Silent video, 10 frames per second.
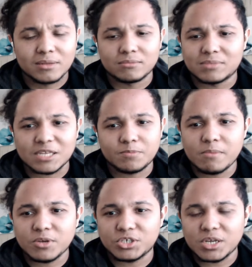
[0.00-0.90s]
that's
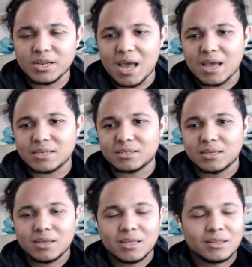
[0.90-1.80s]
pretty much it, guys.
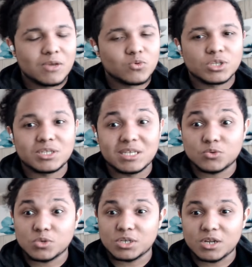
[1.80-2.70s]
This
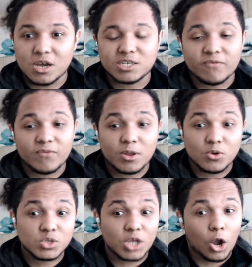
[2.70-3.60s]
was an awesome video.
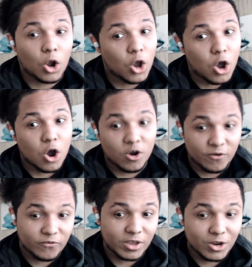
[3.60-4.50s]
It was a
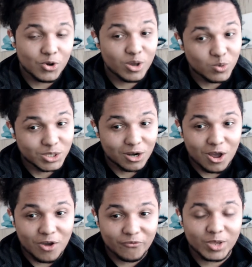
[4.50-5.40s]
long
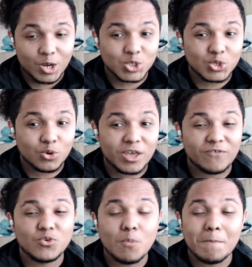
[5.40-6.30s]
video. So
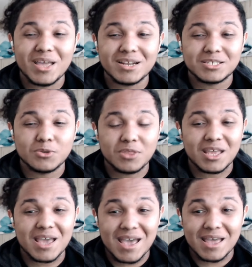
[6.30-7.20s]
if you made it to
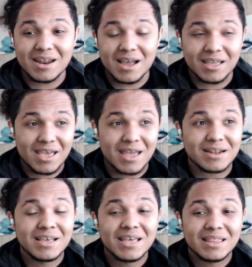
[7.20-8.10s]
the end, again,
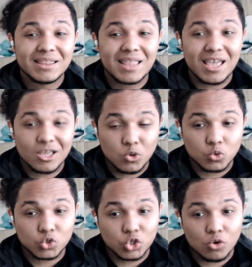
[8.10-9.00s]
thank you
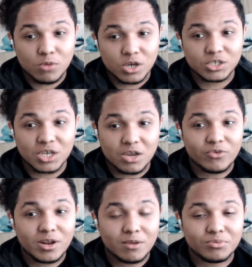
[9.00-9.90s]
so much. I
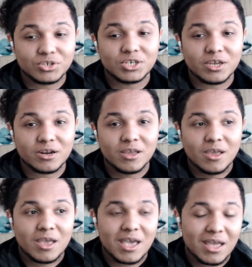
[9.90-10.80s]
really appreciate it.
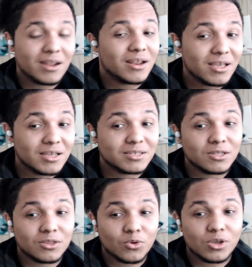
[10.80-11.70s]
And it is
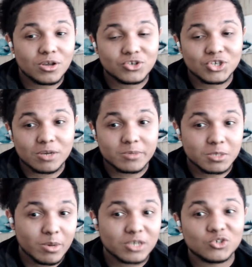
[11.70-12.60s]
the 300 sub
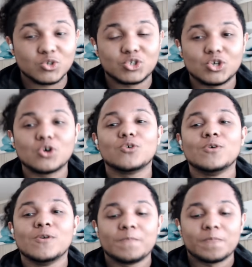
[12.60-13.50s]
special, so
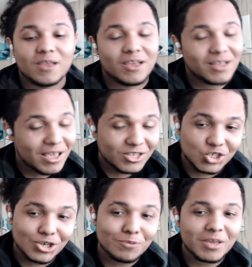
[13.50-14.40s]
it
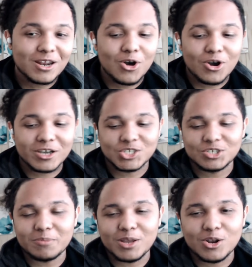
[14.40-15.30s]
should be long.
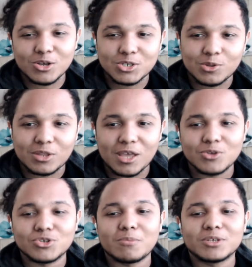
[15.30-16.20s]
So thank
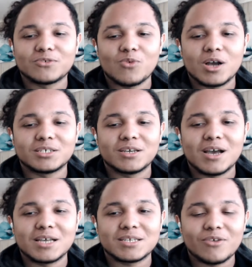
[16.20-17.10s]
you so much for watching,
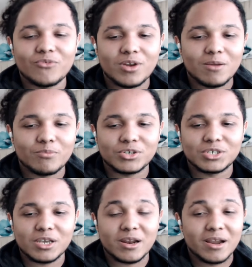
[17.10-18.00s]
guys. I really
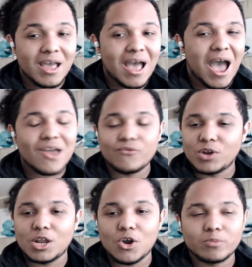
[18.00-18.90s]
appreciate it. I
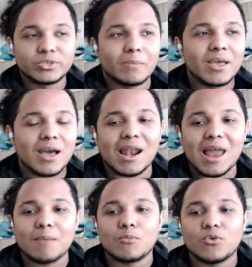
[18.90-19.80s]
really hope to make a
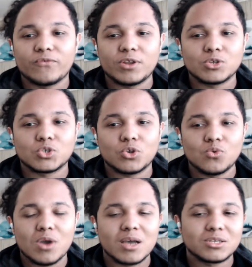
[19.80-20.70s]
lot more videos for
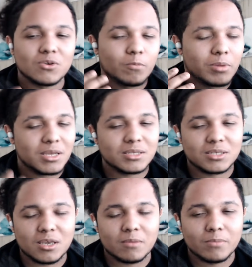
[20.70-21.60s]
you guys, so please
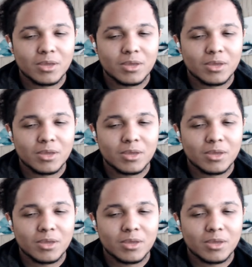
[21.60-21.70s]
keep